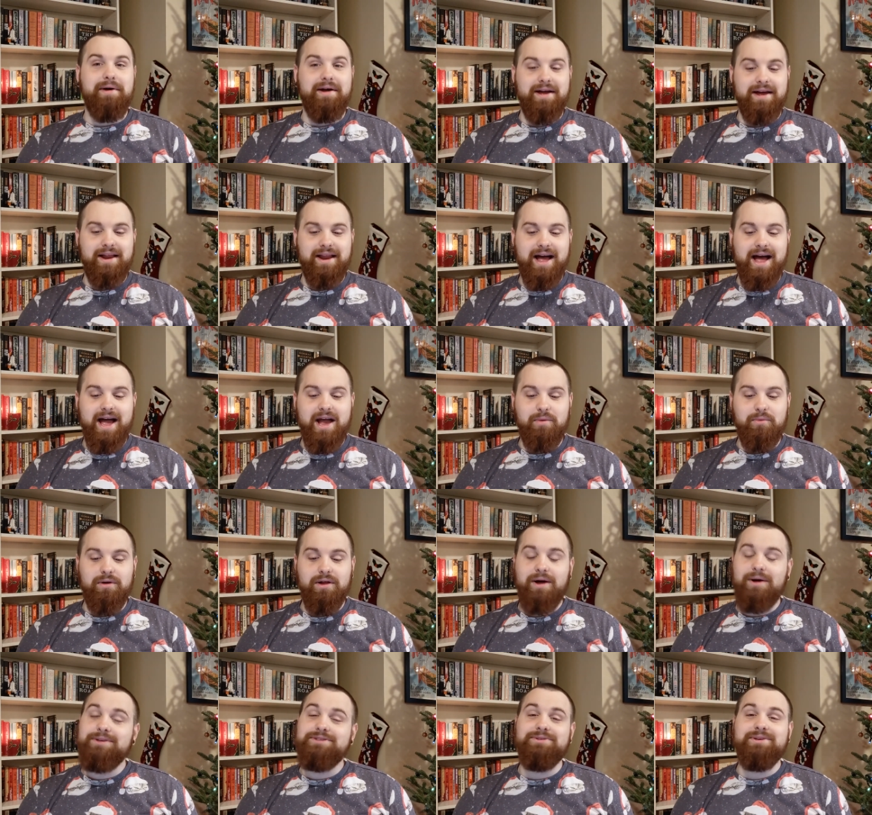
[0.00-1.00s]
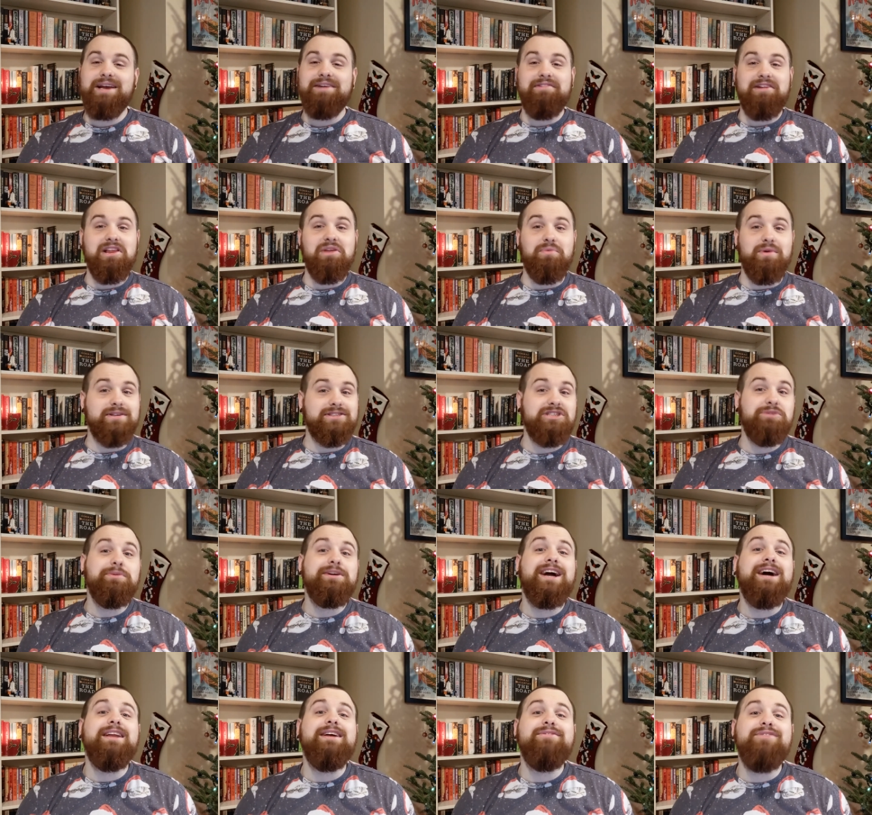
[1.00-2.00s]
But I will also give you another one.
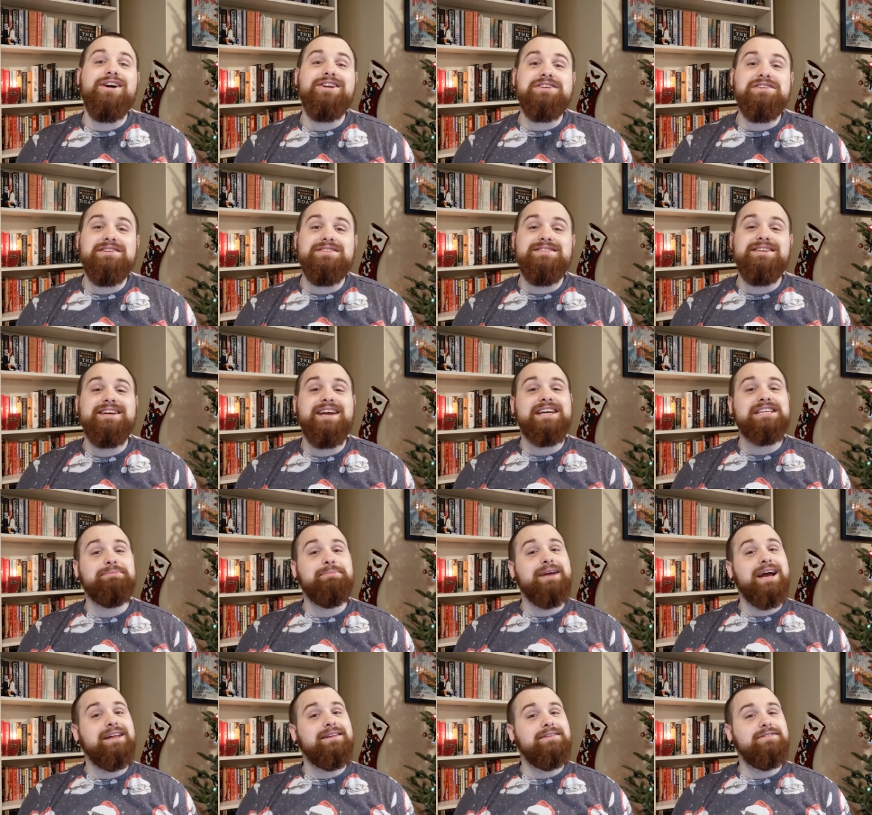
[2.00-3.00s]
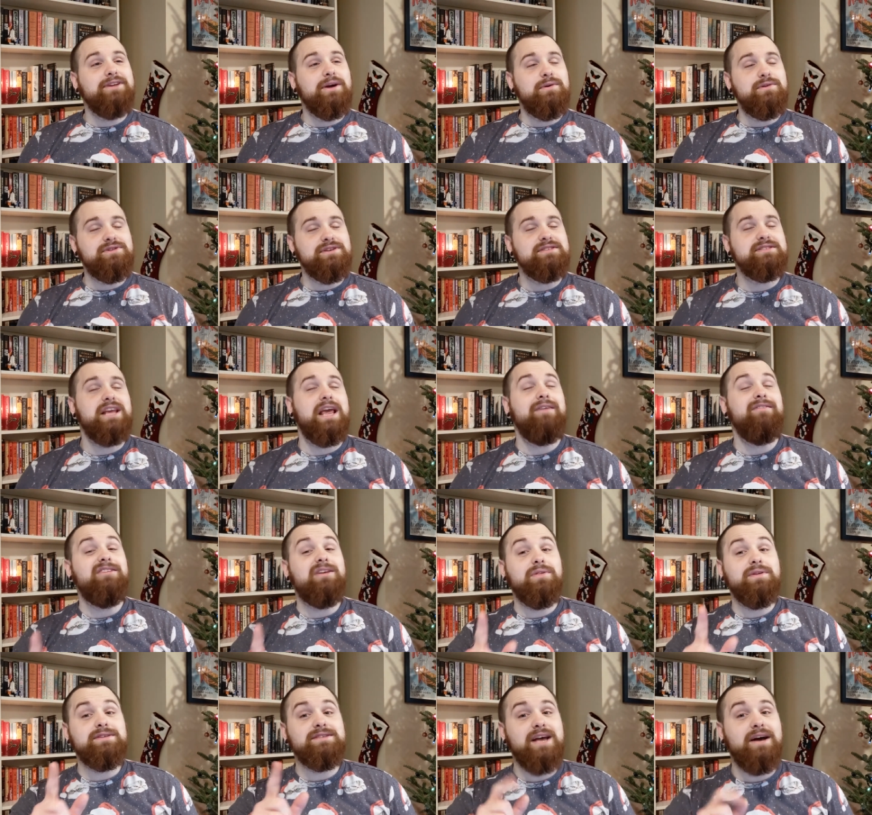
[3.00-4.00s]
Supercalifragilisticexpialidocious,
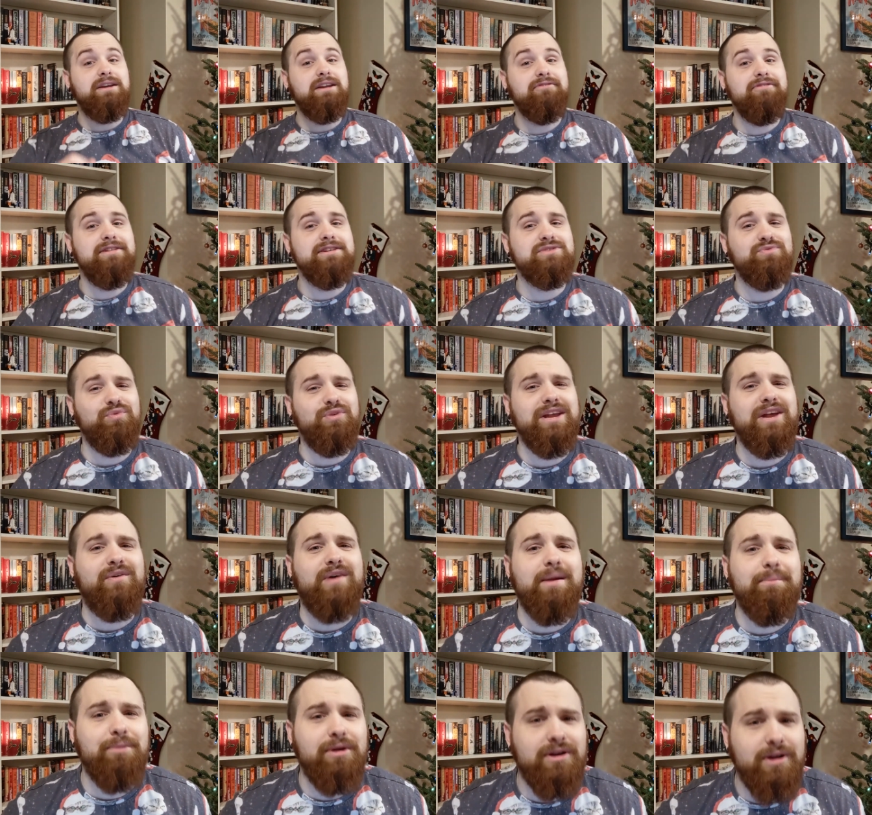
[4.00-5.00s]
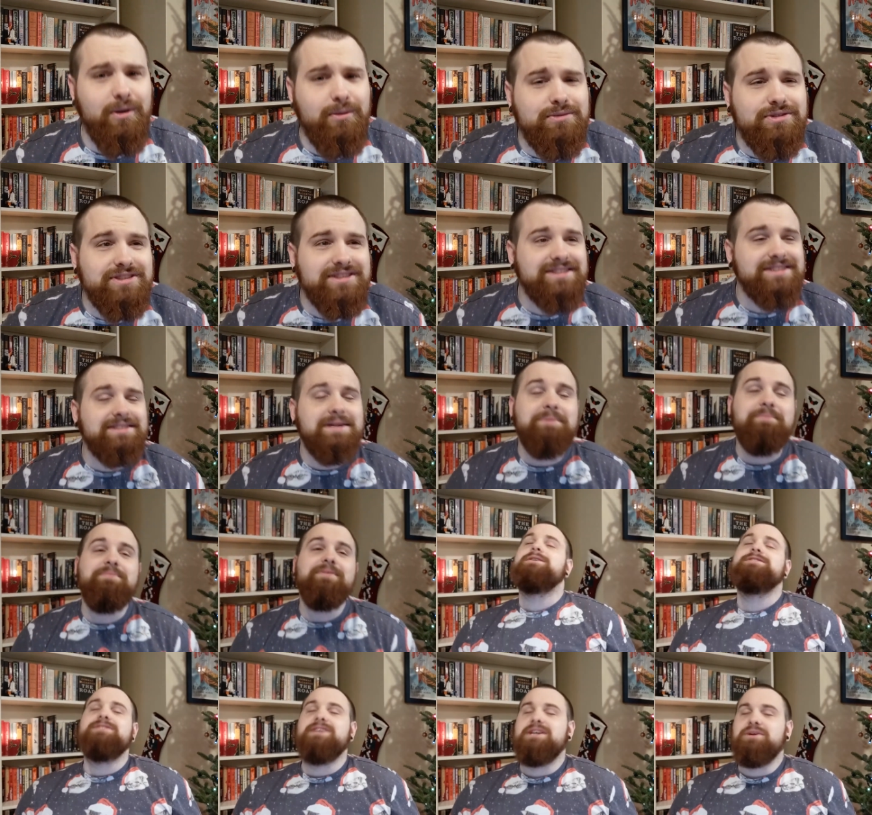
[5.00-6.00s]
even though the sound of it is really quite precocious.
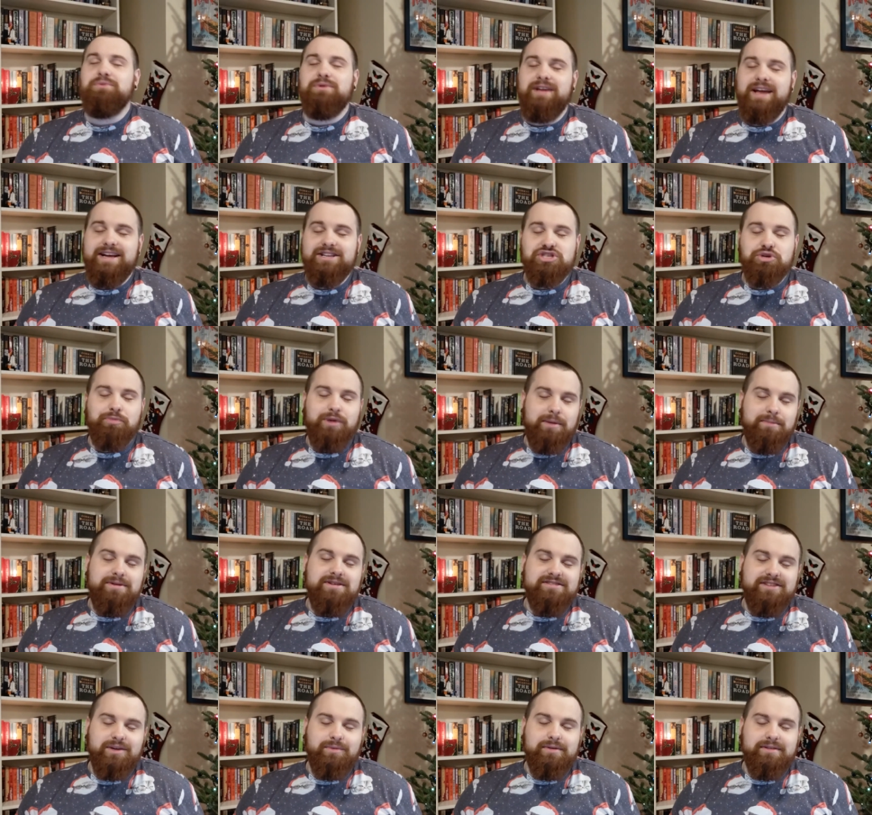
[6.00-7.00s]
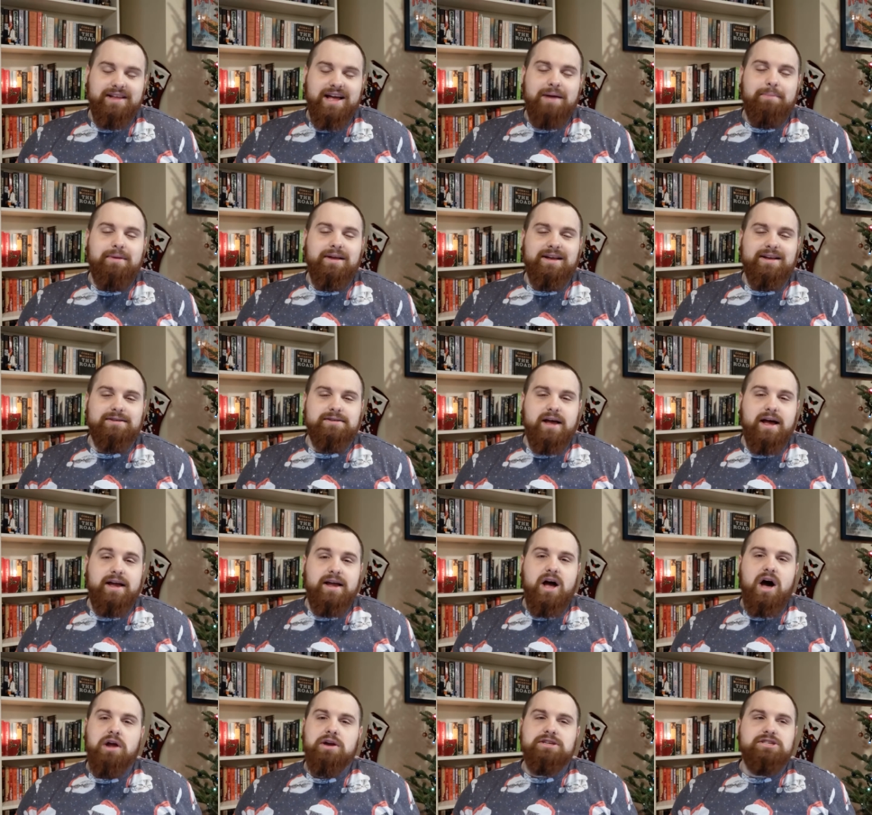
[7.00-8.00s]
I know that's not a real answer, but I'm gonna stick with that because
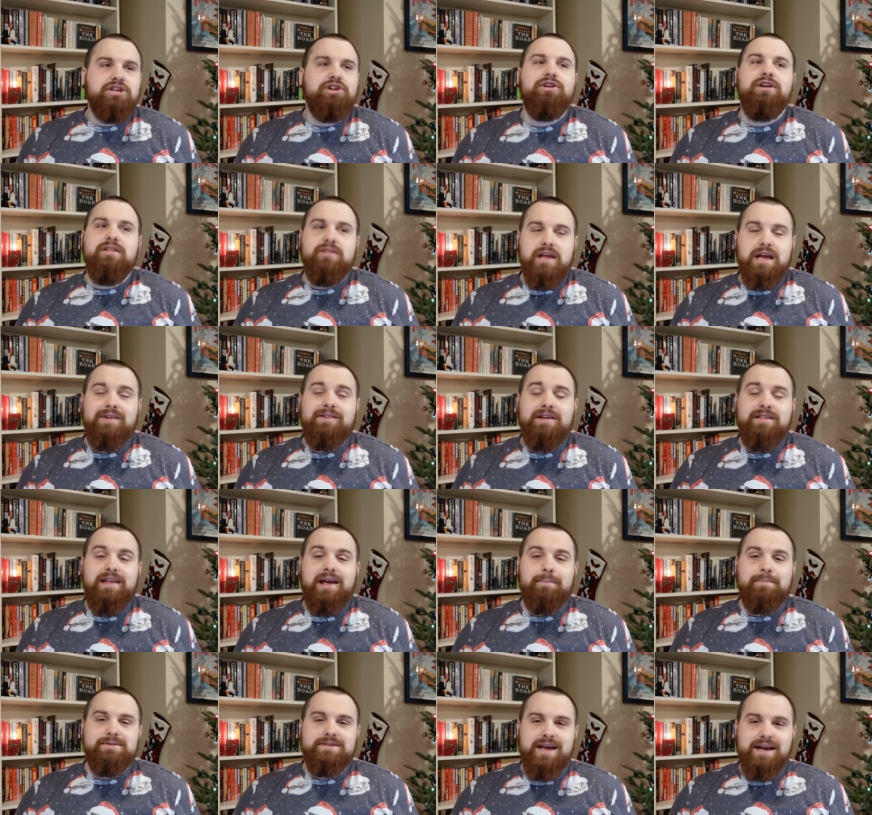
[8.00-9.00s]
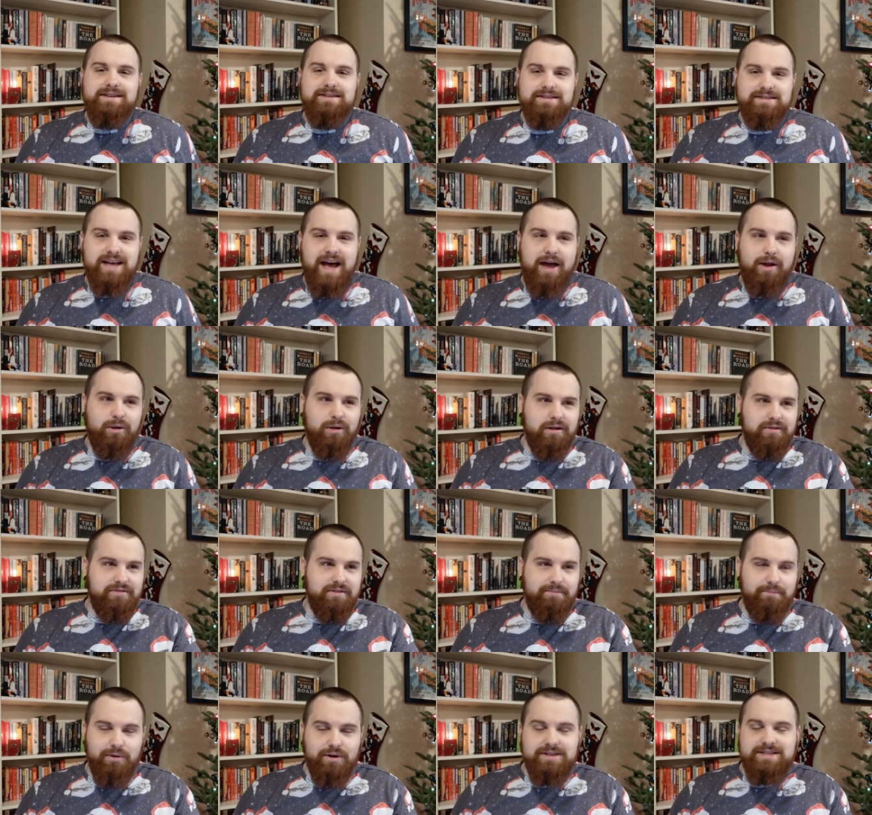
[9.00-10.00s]
I honestly couldn't think of anything besides the title
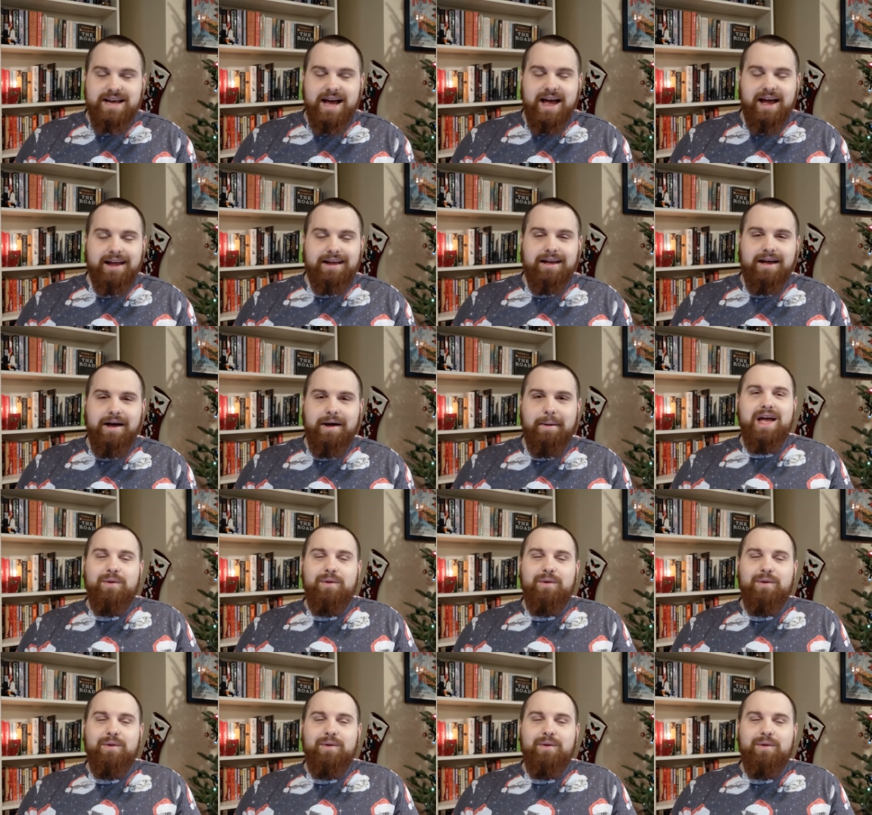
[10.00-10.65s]
of the book tag.